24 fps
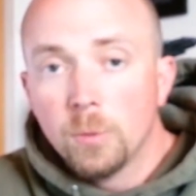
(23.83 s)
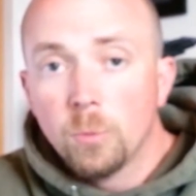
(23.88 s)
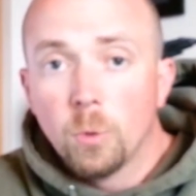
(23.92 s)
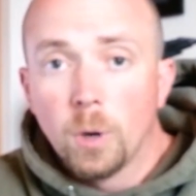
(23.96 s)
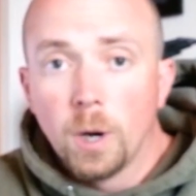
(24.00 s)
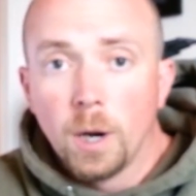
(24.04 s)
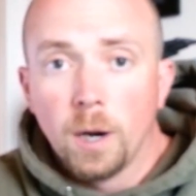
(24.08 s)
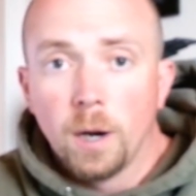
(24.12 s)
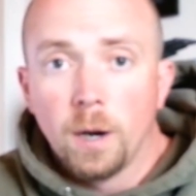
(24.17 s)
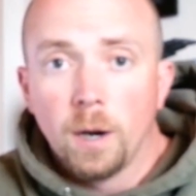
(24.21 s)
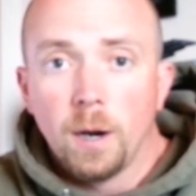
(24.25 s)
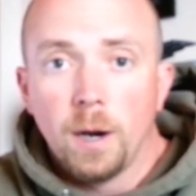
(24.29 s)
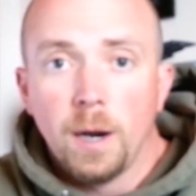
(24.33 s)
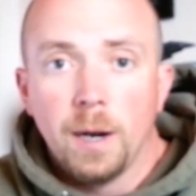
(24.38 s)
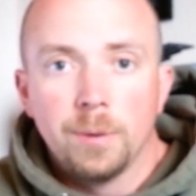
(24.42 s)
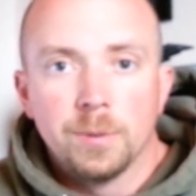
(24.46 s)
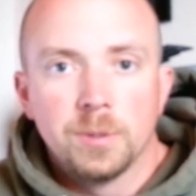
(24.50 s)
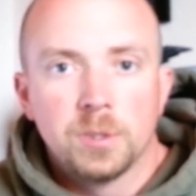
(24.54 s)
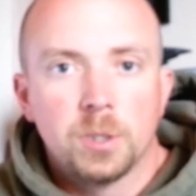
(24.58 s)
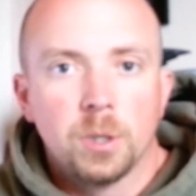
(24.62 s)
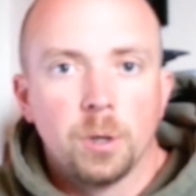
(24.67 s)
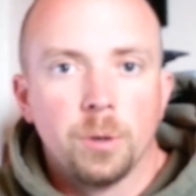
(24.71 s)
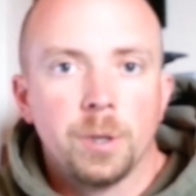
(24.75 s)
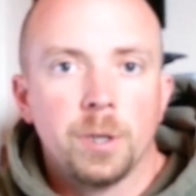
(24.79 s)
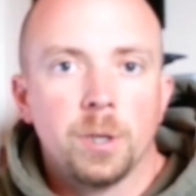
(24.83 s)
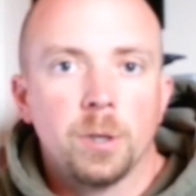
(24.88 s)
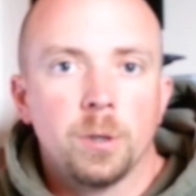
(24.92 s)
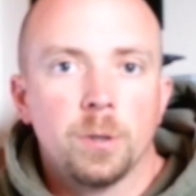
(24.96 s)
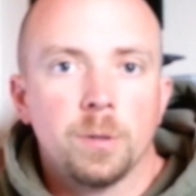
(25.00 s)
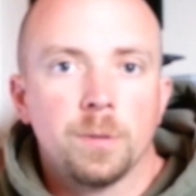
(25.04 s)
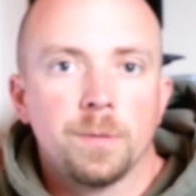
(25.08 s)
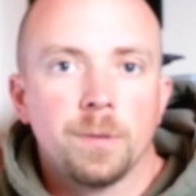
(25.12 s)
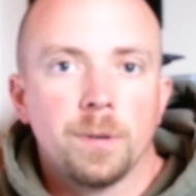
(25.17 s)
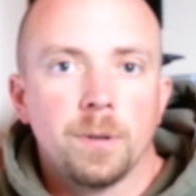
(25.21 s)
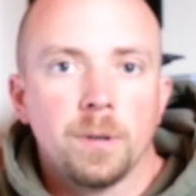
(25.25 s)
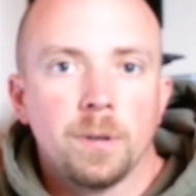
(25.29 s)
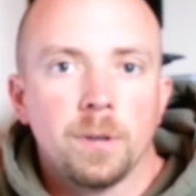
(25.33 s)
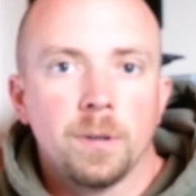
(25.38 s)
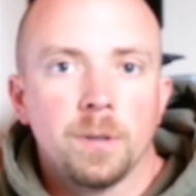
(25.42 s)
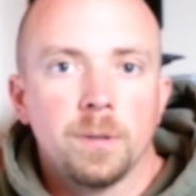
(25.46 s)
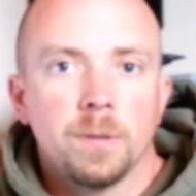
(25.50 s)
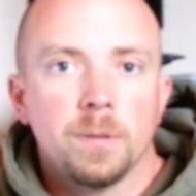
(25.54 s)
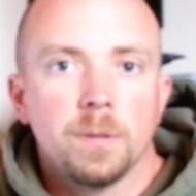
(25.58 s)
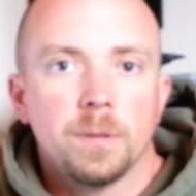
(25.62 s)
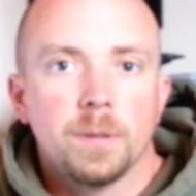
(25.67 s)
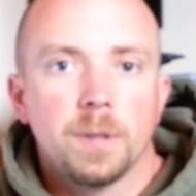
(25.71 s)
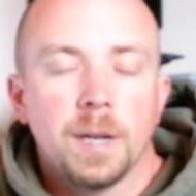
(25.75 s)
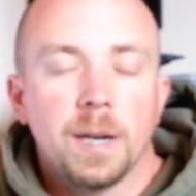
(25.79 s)
where I was going
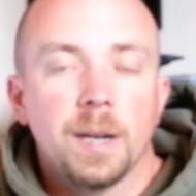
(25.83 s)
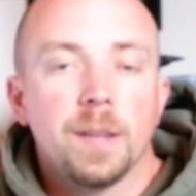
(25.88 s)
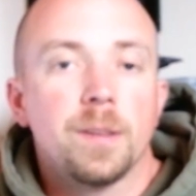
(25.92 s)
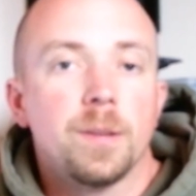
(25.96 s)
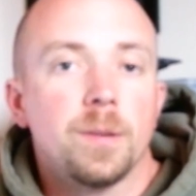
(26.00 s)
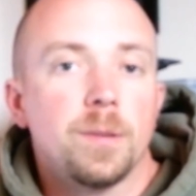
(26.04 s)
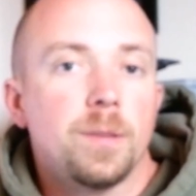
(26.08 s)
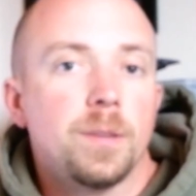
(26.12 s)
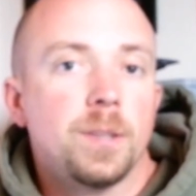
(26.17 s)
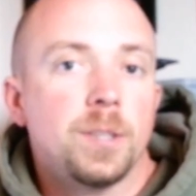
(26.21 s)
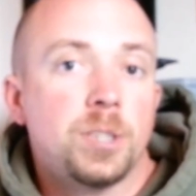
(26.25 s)
over kind of the,